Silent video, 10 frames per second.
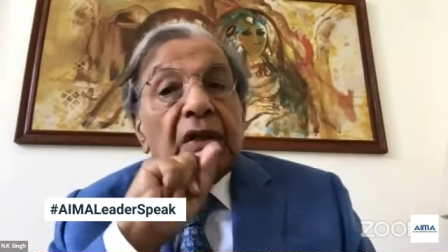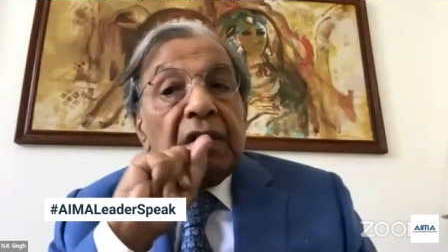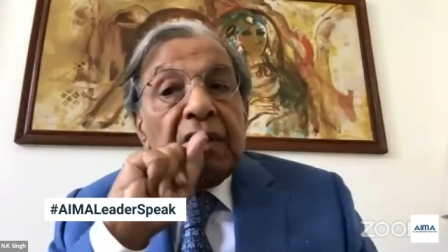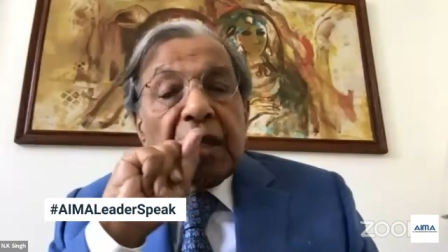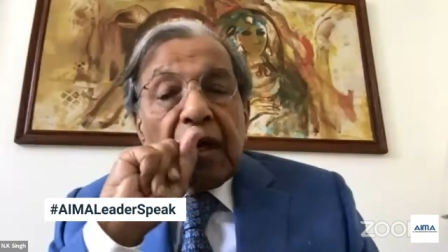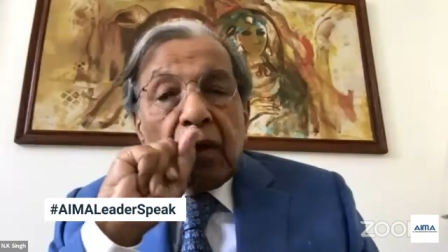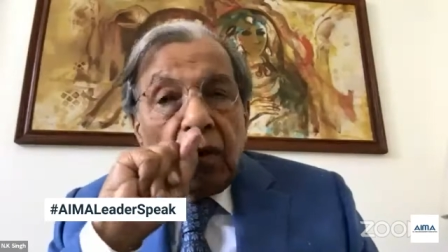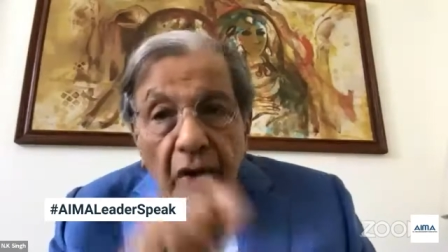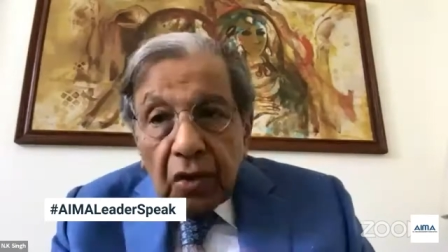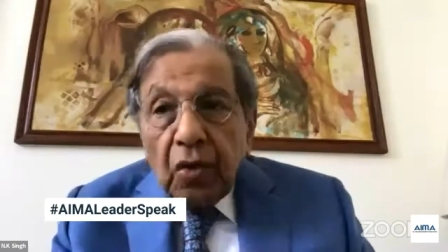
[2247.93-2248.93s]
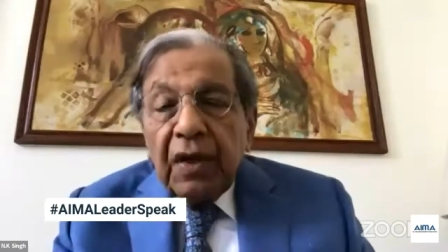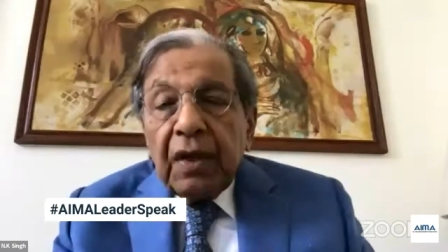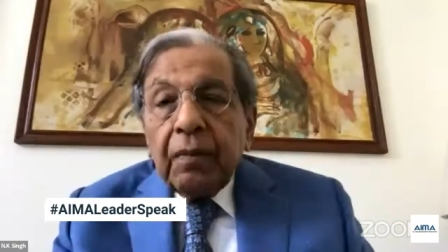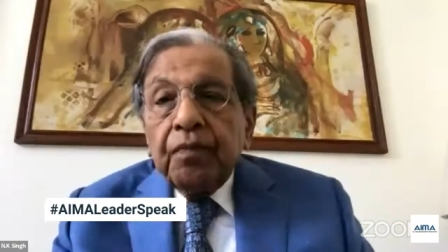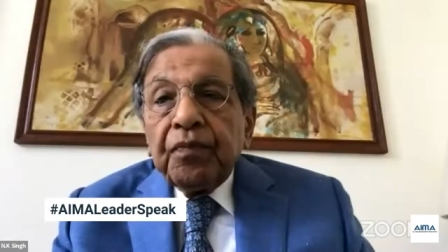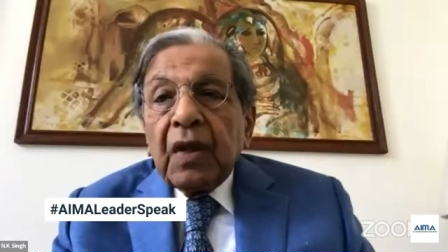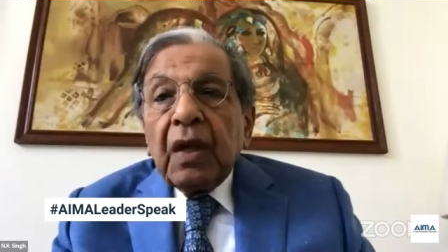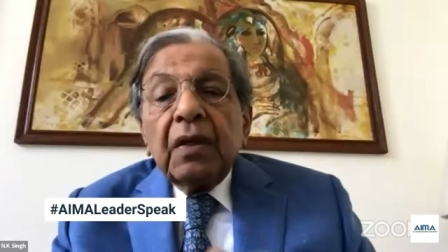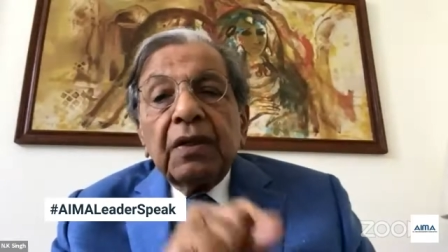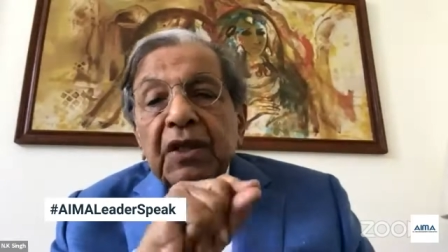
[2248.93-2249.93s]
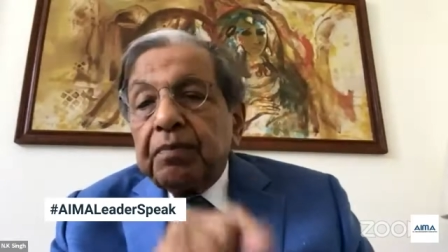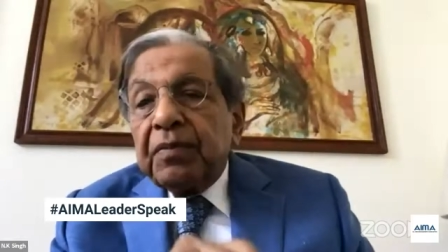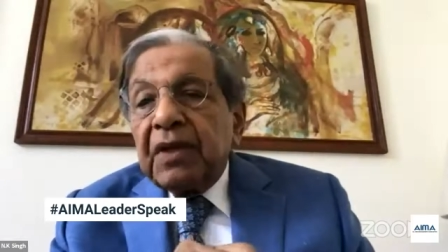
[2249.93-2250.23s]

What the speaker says: These are ongoing, deepening,